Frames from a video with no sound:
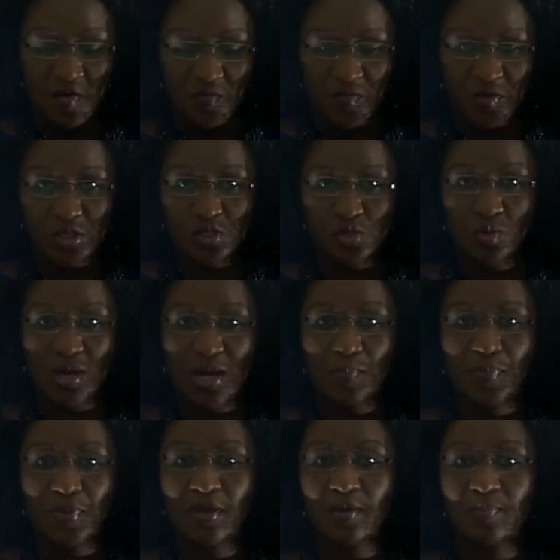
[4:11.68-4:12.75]
First to
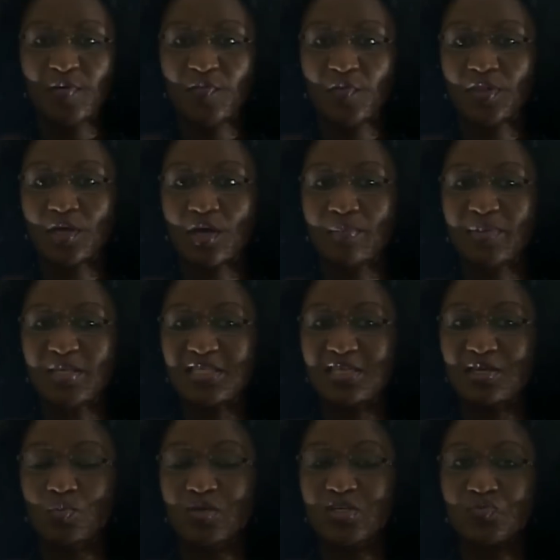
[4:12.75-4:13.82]
appear before the
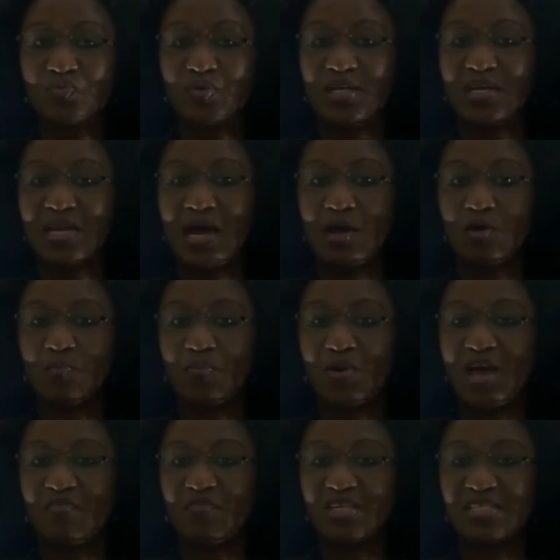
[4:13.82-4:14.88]
committee was renowned
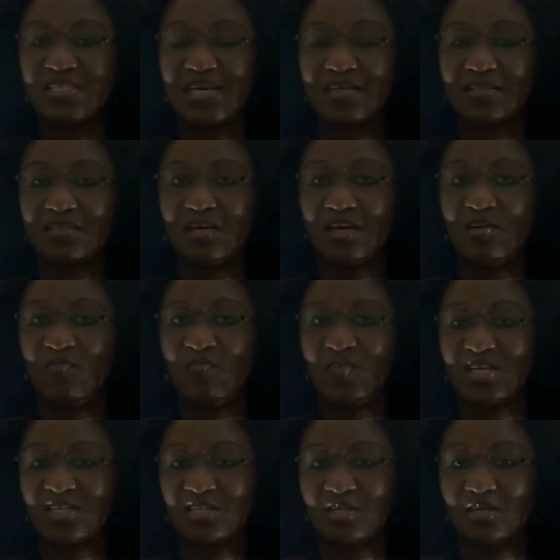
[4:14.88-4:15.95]
private sector
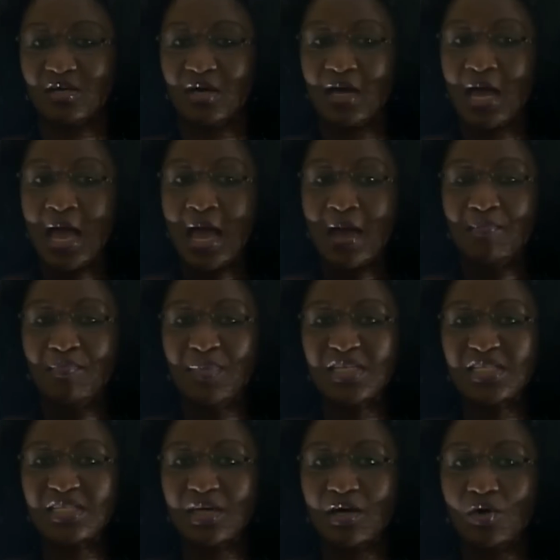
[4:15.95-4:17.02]
investor
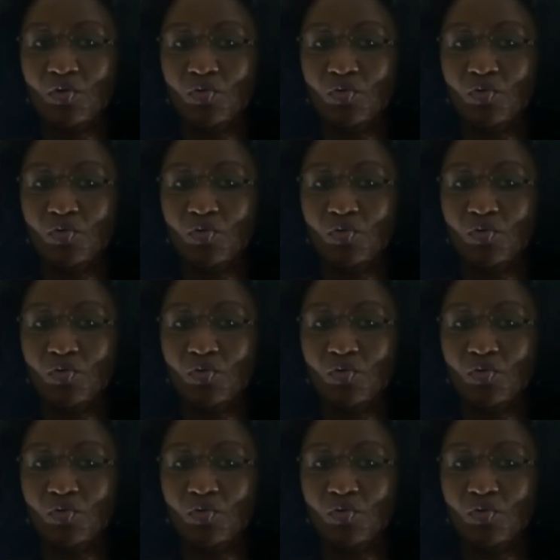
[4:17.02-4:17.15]
Mr.